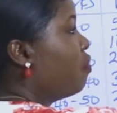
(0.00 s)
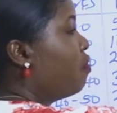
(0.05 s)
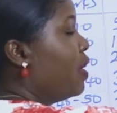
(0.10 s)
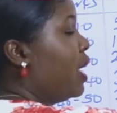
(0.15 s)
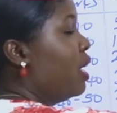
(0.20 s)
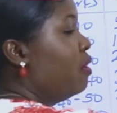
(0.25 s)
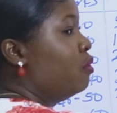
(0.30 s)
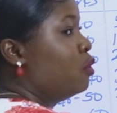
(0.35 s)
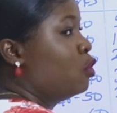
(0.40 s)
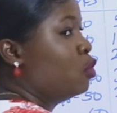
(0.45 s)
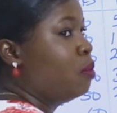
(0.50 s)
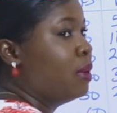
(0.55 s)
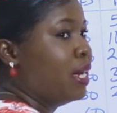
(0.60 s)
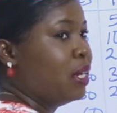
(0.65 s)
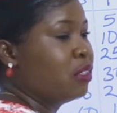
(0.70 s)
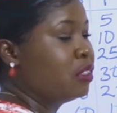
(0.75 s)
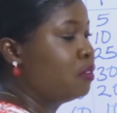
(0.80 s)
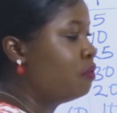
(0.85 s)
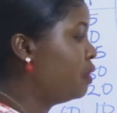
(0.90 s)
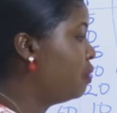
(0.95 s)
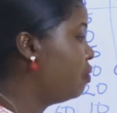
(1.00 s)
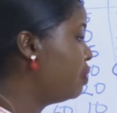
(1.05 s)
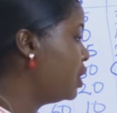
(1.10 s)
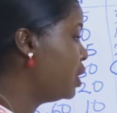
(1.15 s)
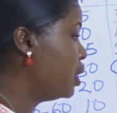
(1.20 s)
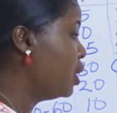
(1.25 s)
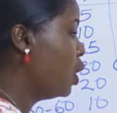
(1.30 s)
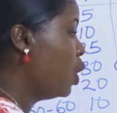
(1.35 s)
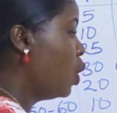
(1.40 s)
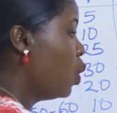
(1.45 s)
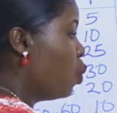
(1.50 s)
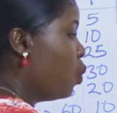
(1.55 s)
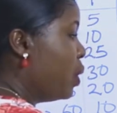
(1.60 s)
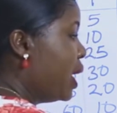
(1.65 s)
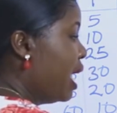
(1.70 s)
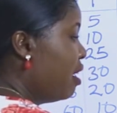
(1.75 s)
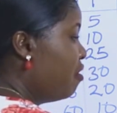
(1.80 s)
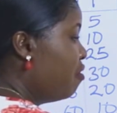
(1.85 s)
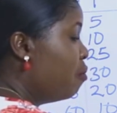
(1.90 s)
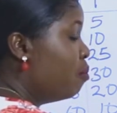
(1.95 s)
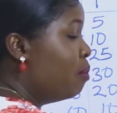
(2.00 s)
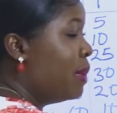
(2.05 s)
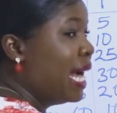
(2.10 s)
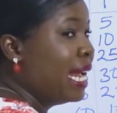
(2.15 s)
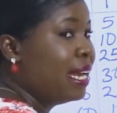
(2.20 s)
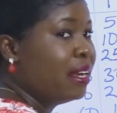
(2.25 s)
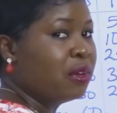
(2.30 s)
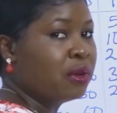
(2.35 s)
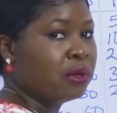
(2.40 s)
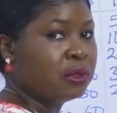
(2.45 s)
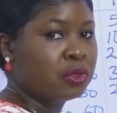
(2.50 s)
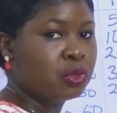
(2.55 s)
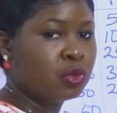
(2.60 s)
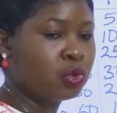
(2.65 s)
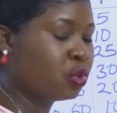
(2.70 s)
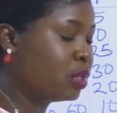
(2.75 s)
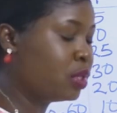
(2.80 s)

of 5 to minus 15, we have minus